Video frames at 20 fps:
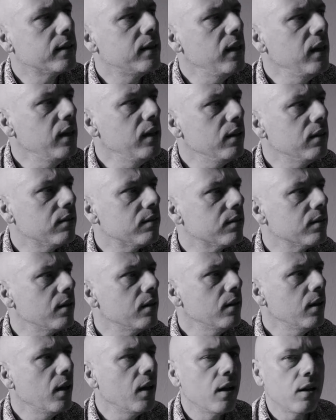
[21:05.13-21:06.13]
things,
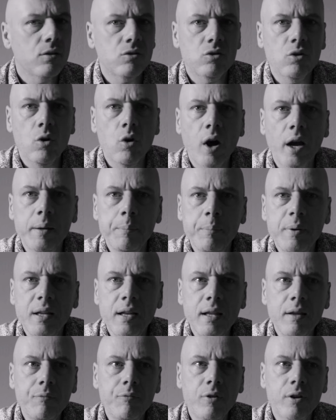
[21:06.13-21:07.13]
so I
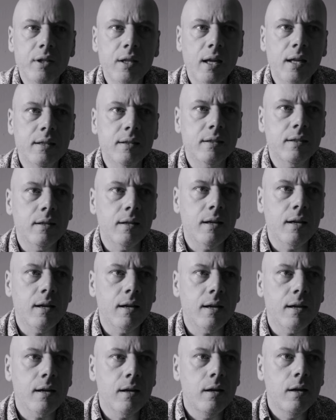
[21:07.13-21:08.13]
believe
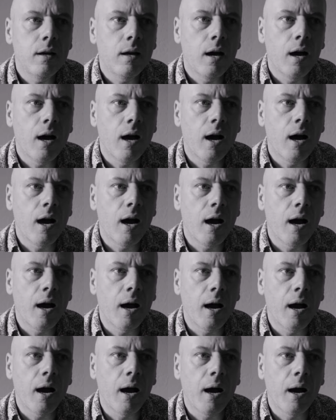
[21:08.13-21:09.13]
that
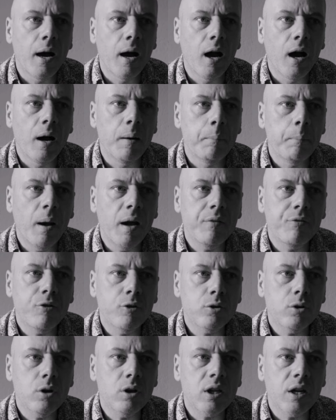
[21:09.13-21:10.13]
my
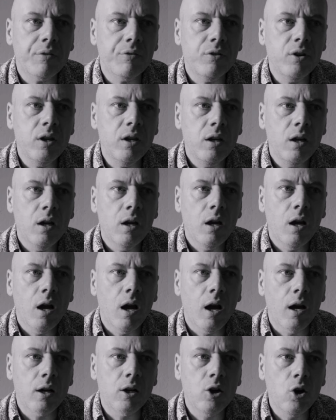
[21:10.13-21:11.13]
photography
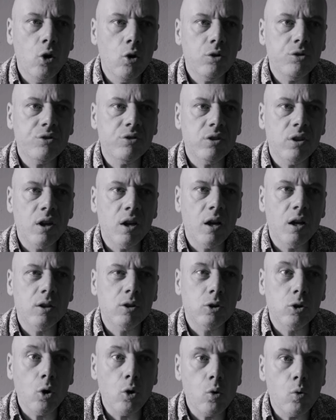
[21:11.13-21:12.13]
goes
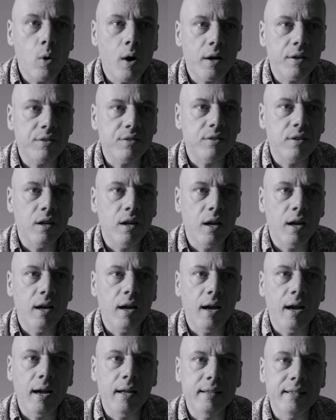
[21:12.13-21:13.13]
towards
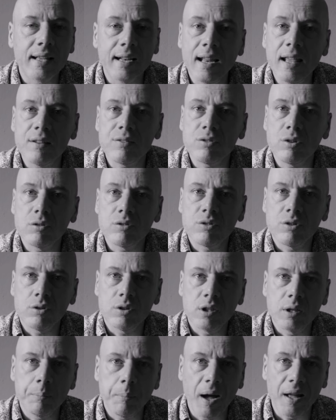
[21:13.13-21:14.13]
the lessons
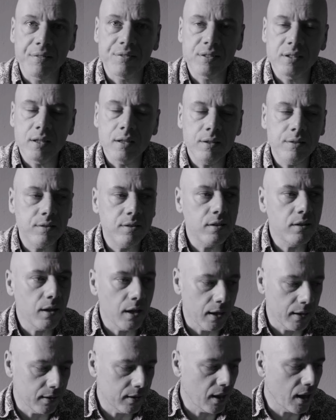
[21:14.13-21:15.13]
of the masters,
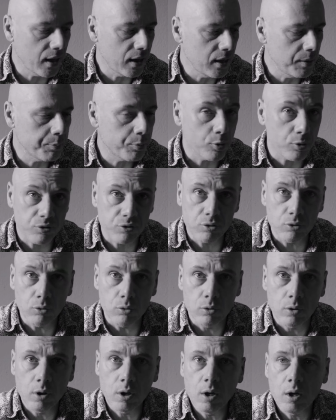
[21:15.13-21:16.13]
and I
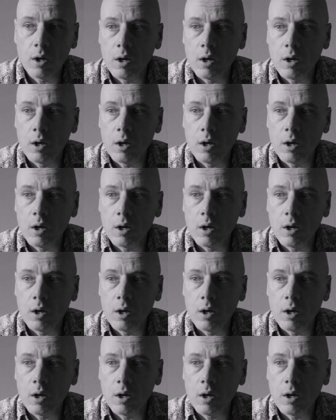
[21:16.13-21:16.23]
pursue